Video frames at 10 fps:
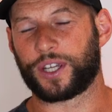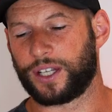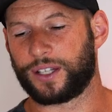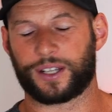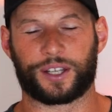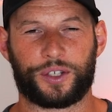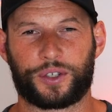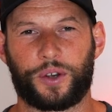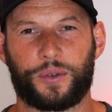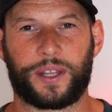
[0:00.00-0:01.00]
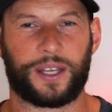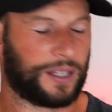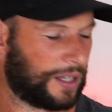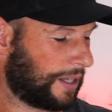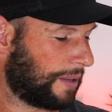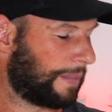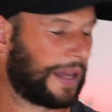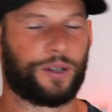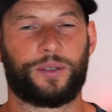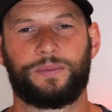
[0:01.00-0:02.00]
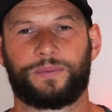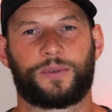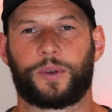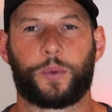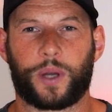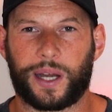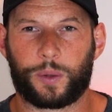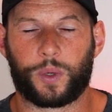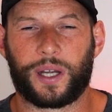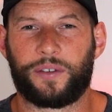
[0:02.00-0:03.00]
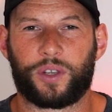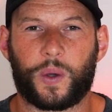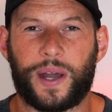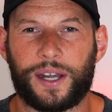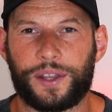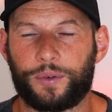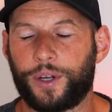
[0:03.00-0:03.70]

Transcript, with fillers: can control the panel from where, wherever you are in the